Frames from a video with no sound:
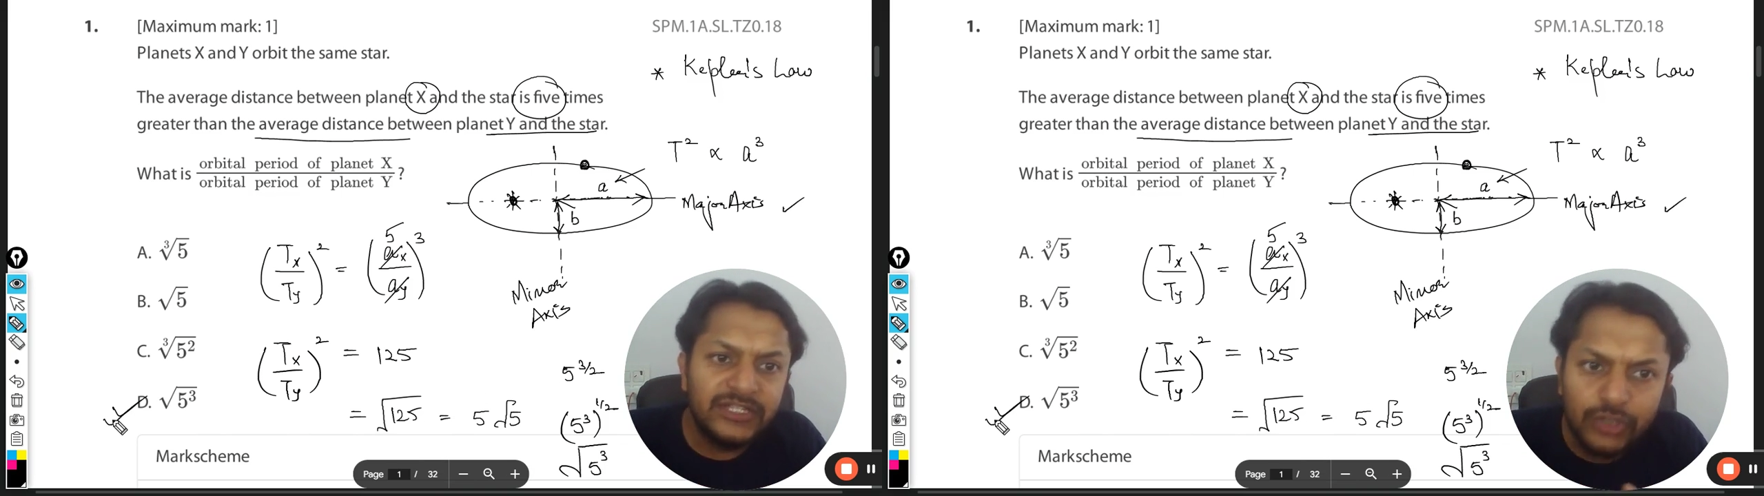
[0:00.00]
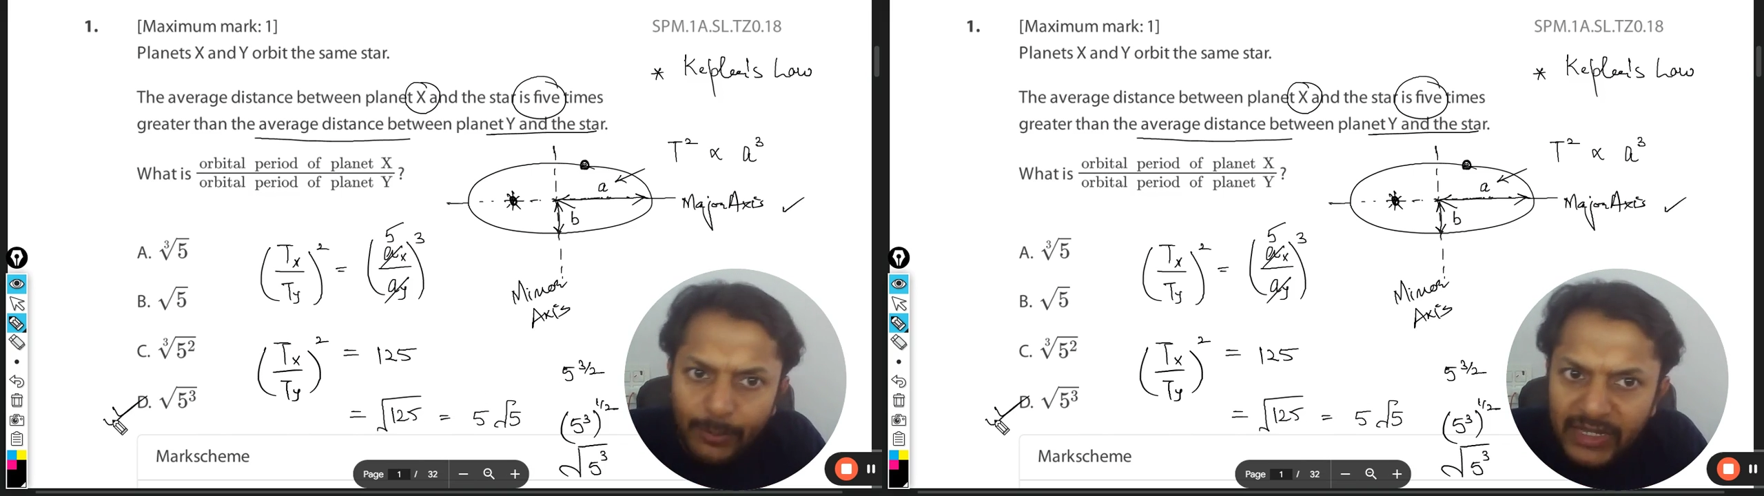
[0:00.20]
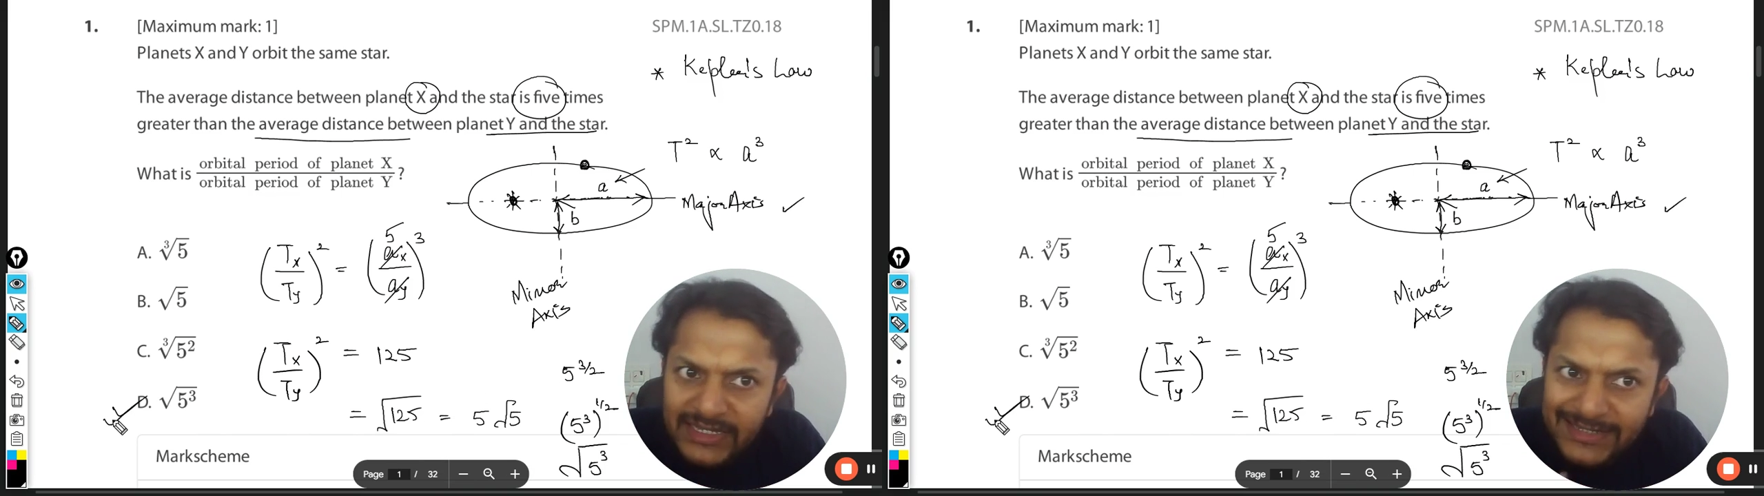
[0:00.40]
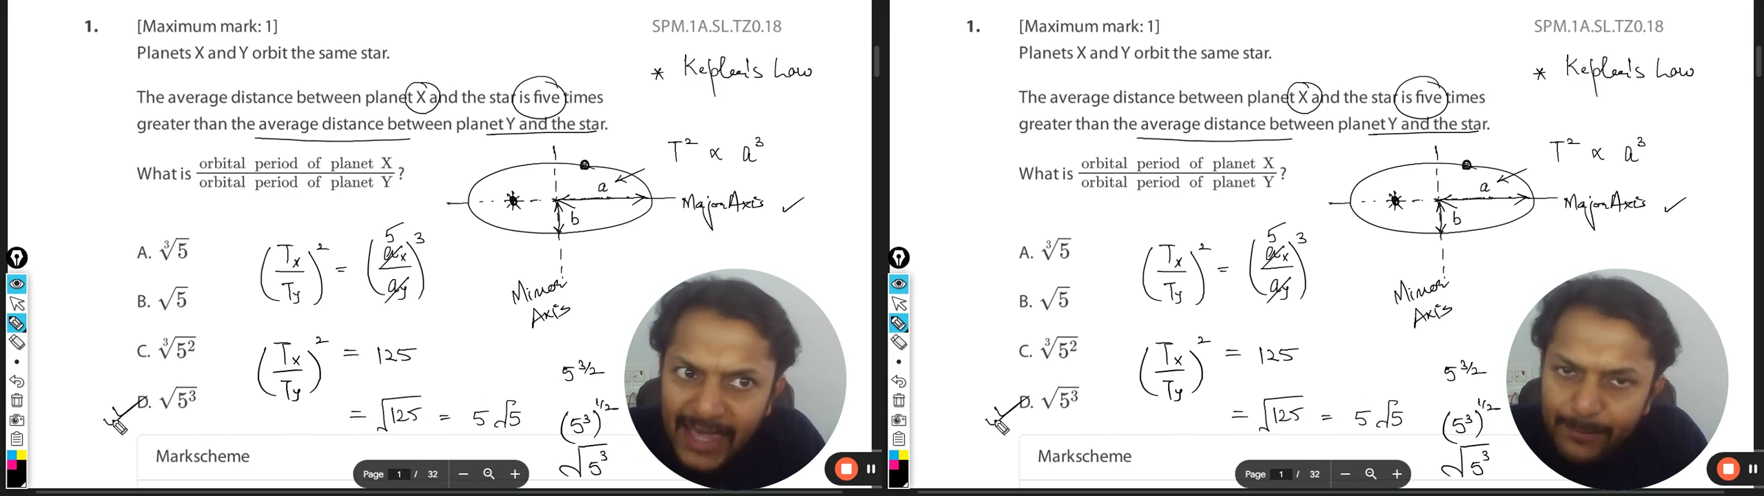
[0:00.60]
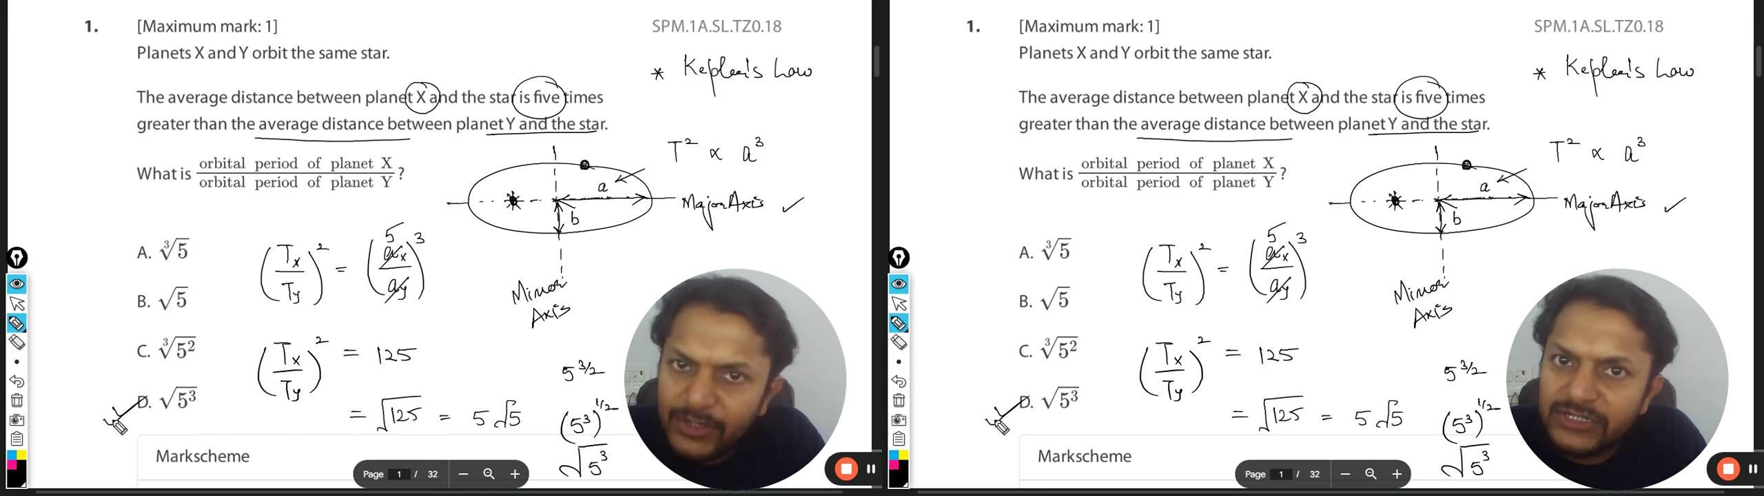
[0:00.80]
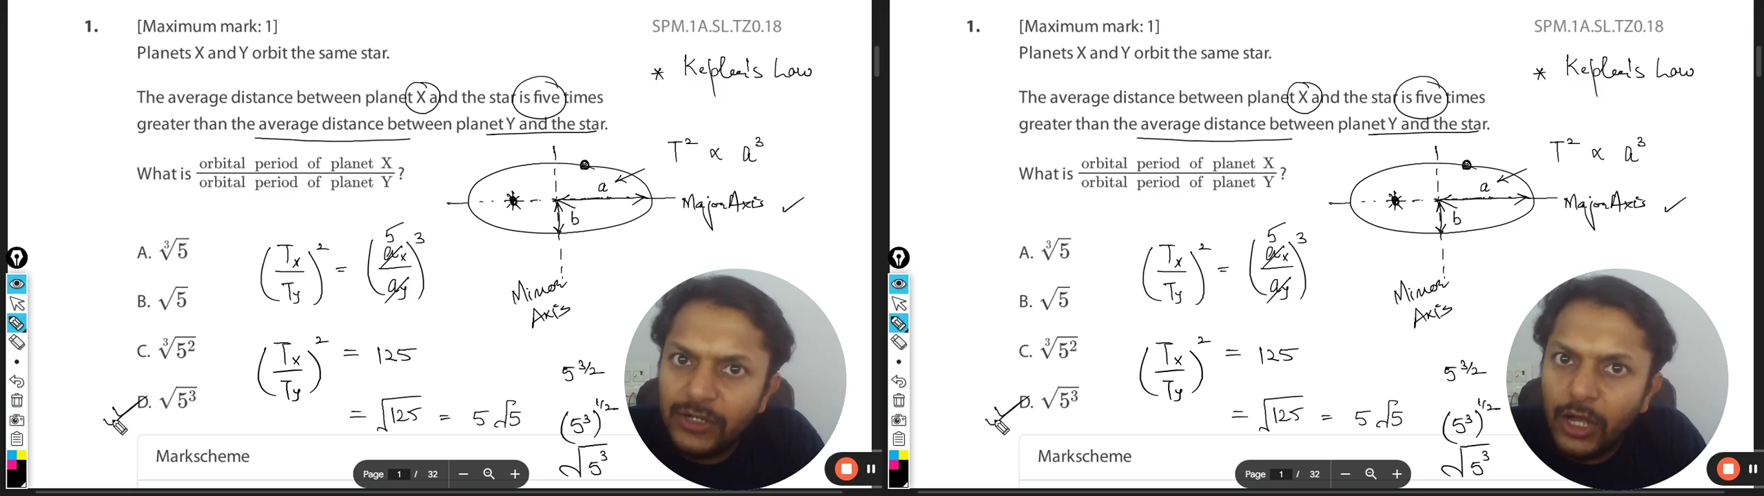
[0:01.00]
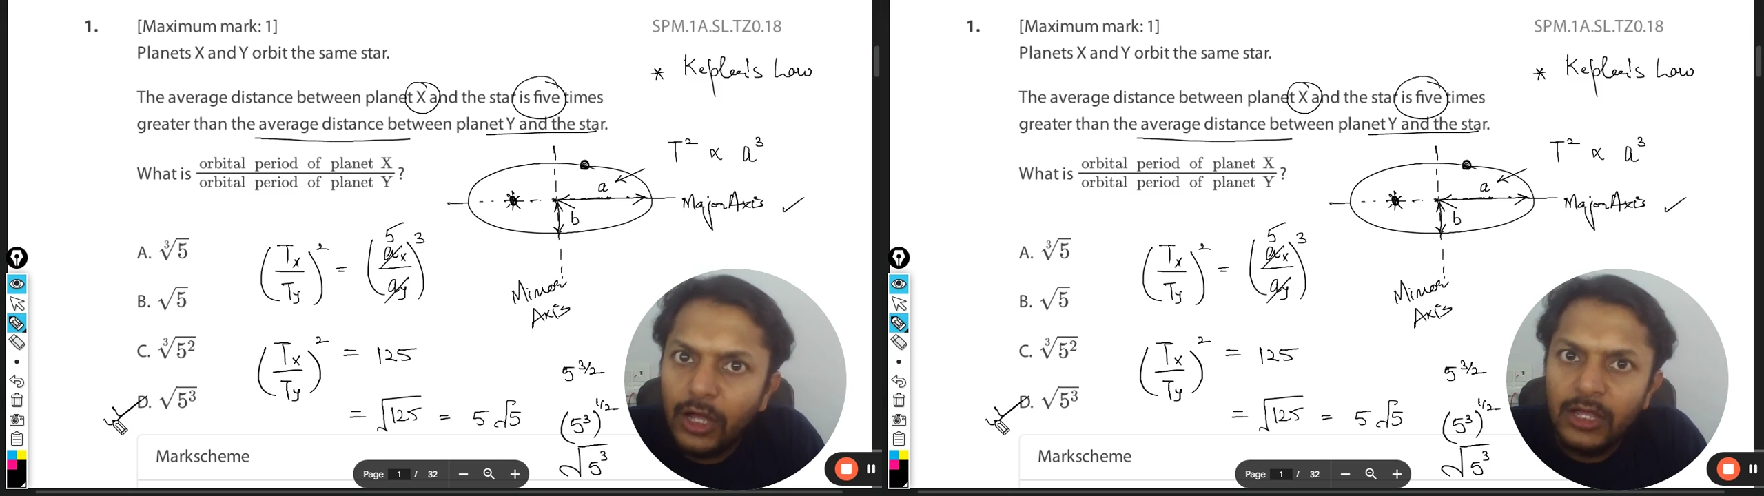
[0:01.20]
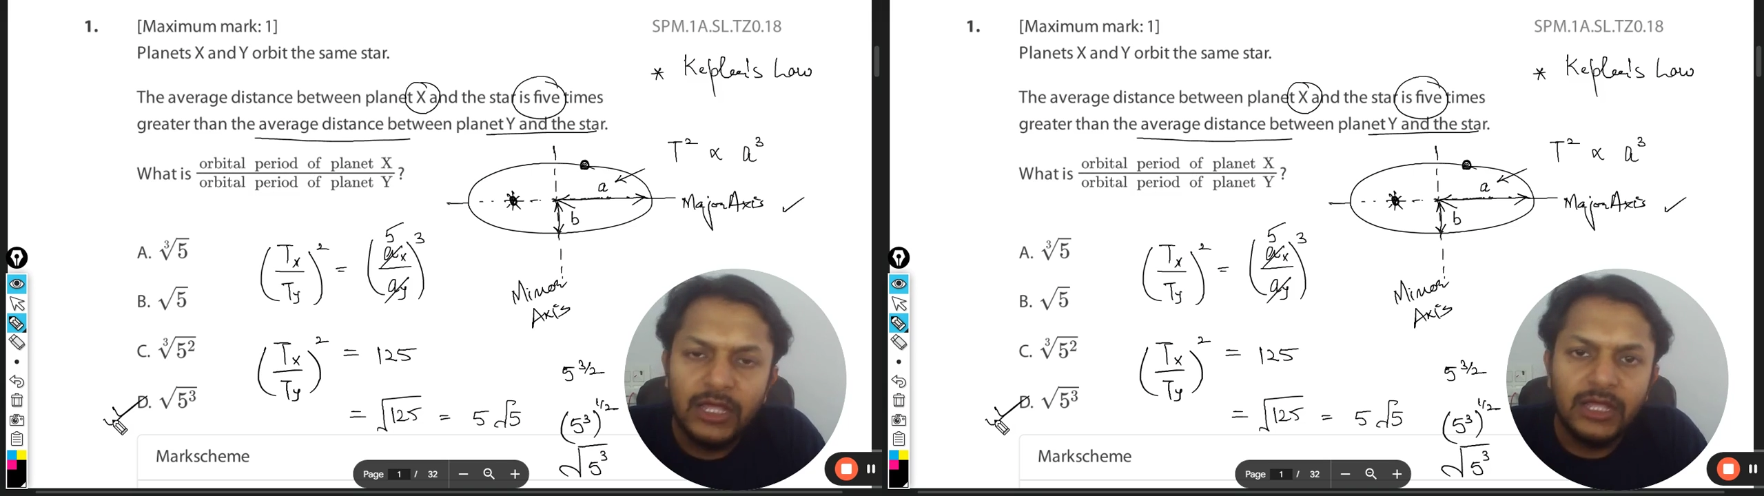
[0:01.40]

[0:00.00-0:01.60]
topic is Kepler's law.